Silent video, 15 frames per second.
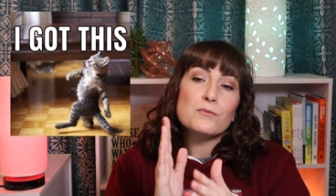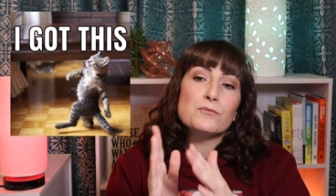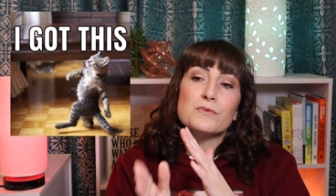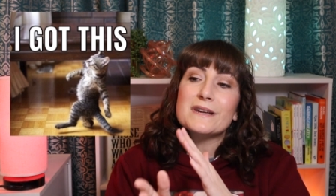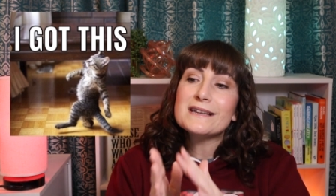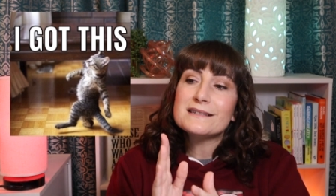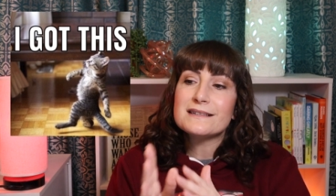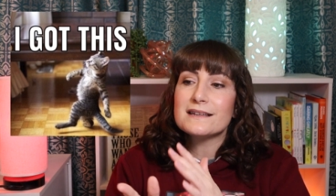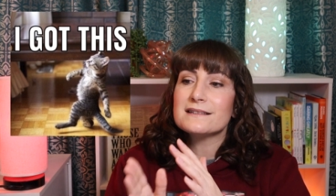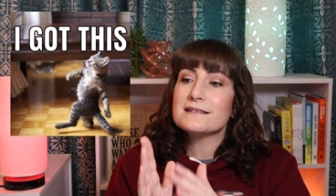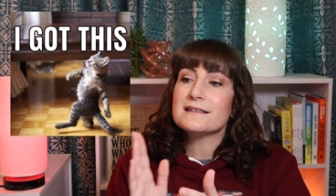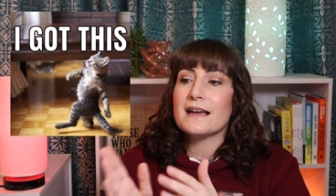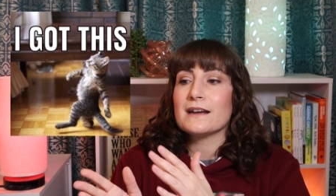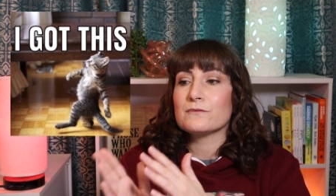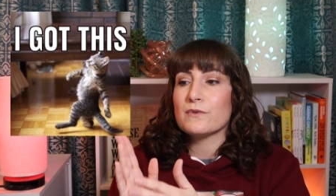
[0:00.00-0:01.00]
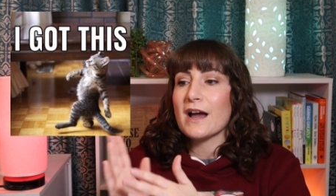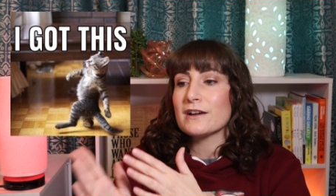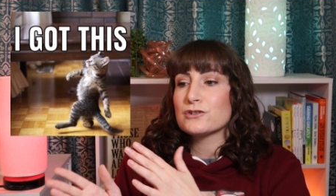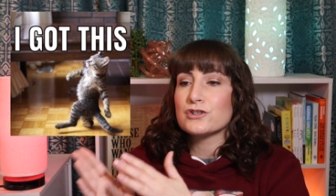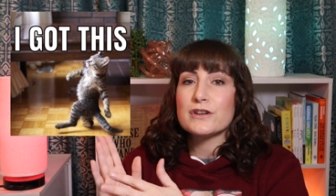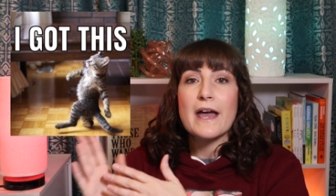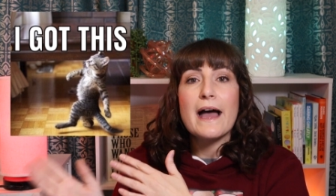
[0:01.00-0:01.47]
reasons and
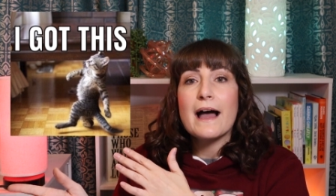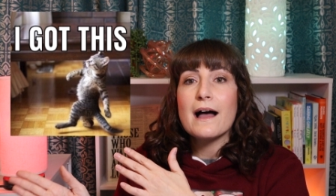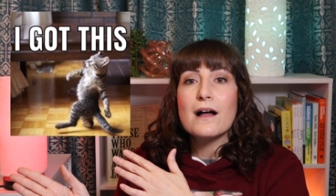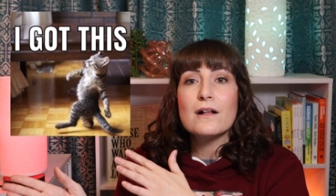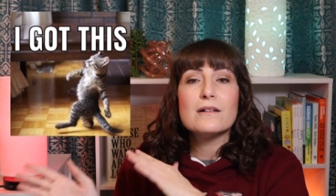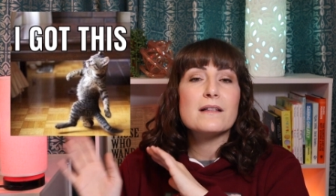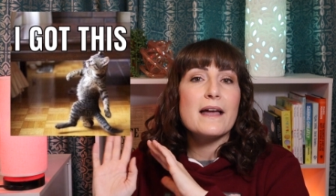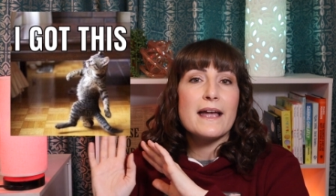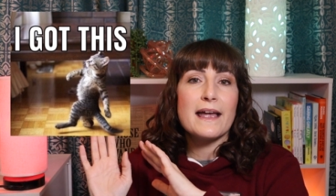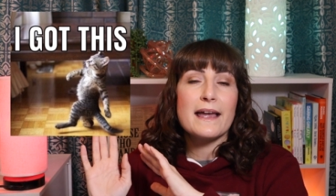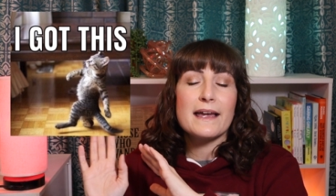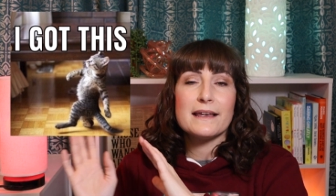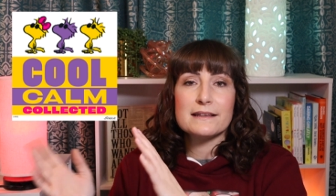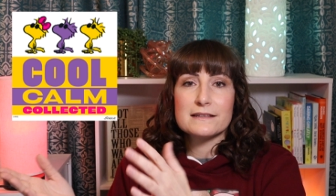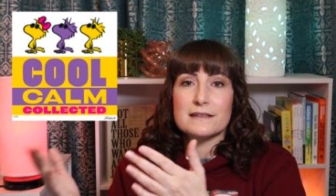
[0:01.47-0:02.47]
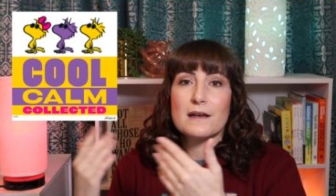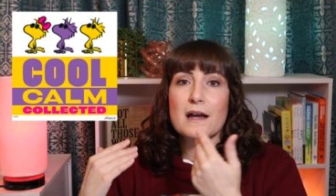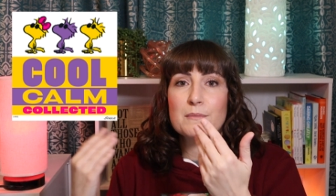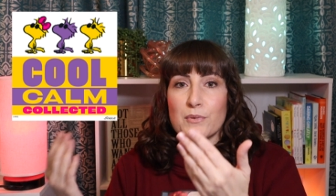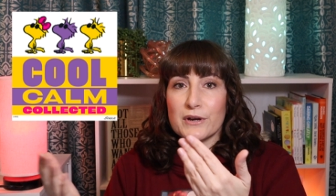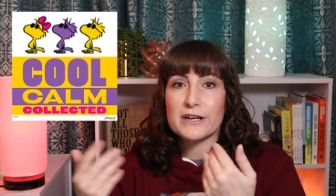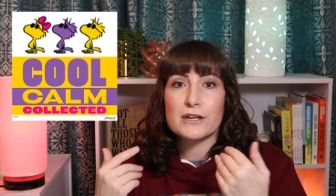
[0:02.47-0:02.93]
rationale, and
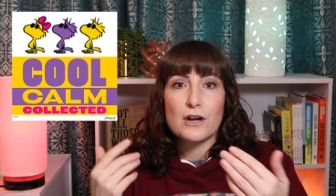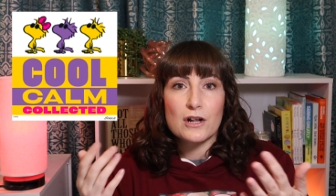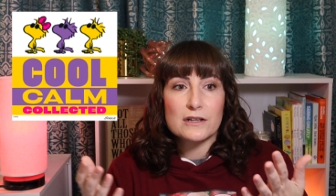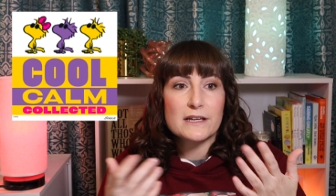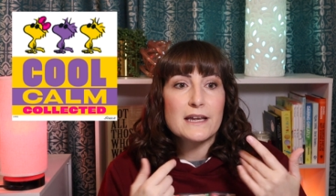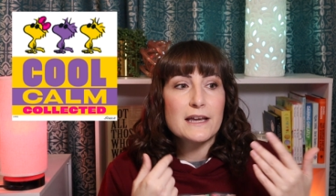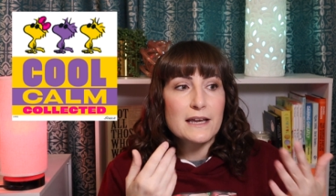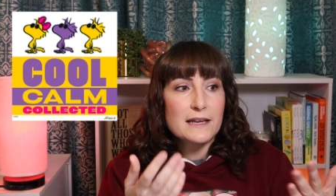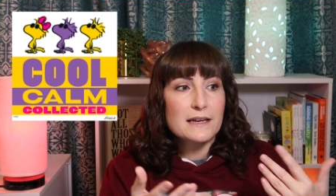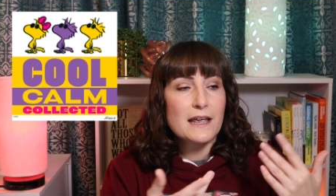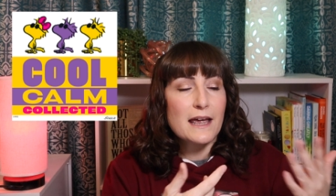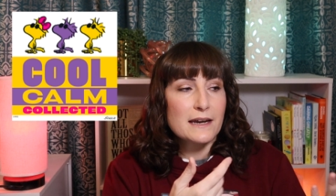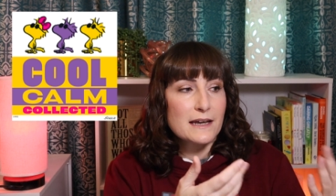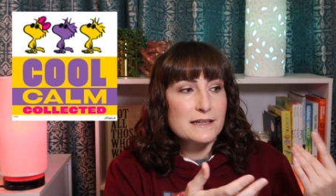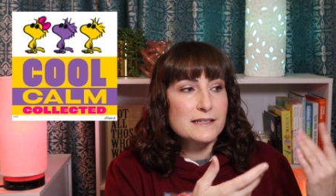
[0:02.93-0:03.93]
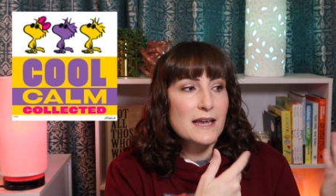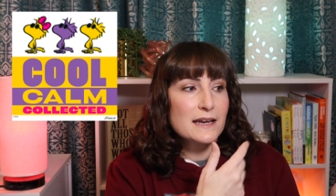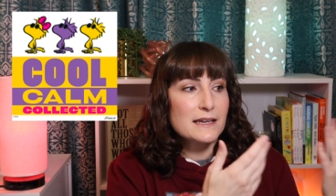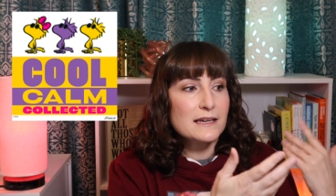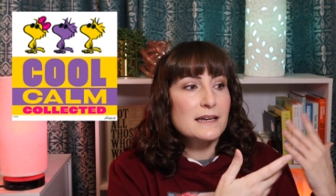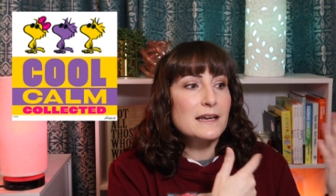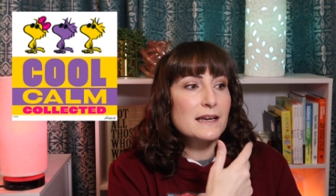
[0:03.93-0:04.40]
I bring it all in and I
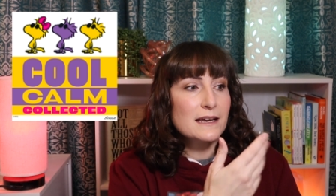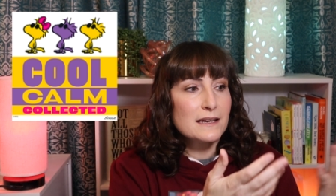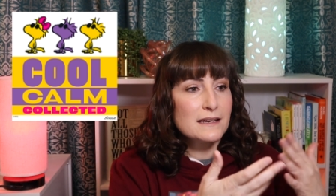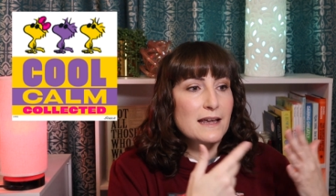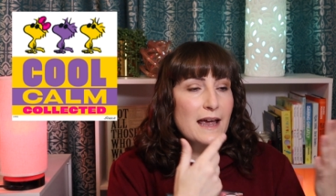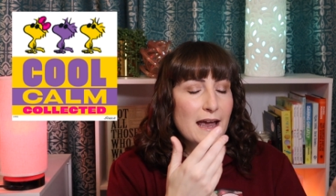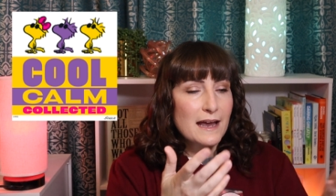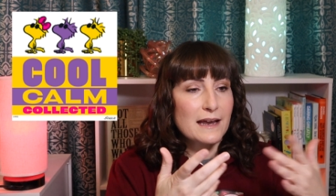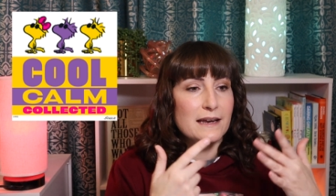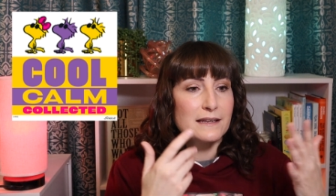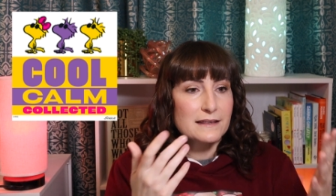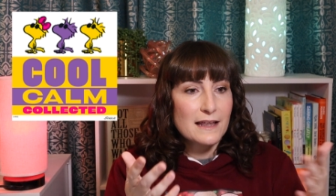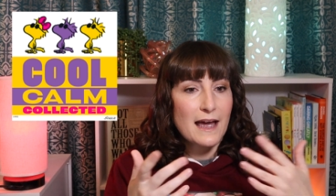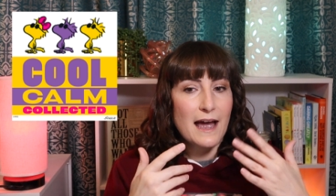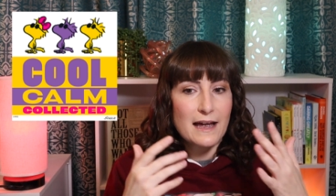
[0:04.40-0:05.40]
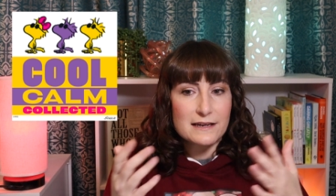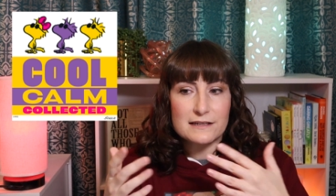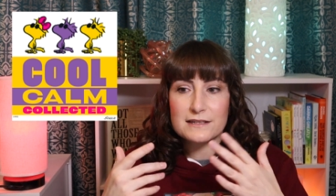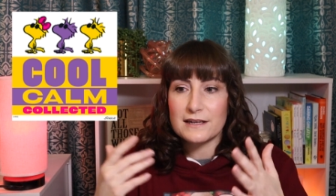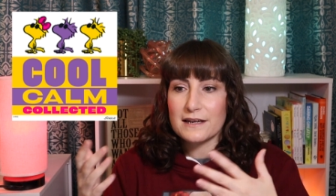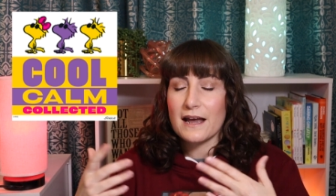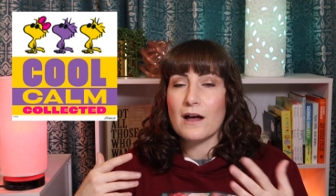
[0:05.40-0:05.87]
take it in, and that
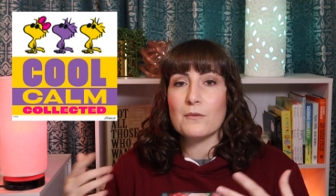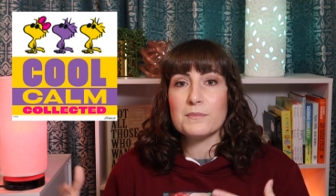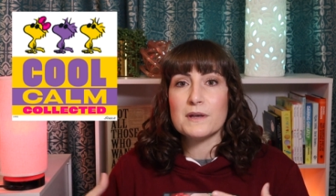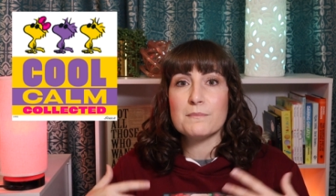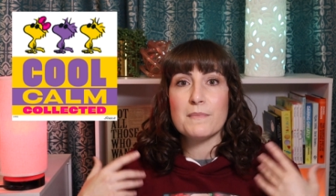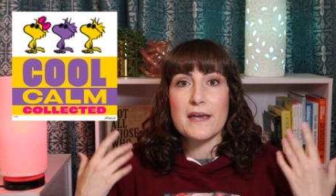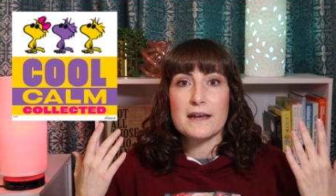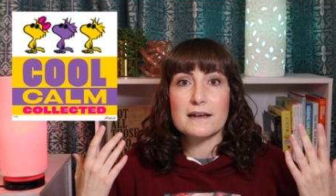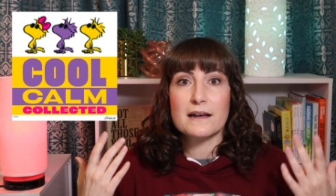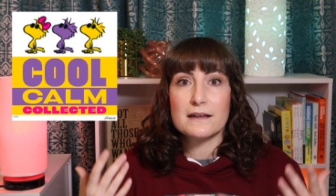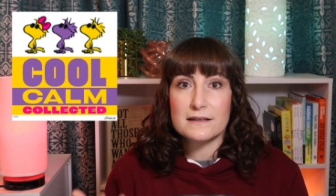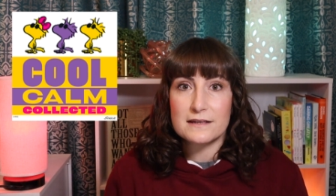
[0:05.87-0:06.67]
is going to help me make a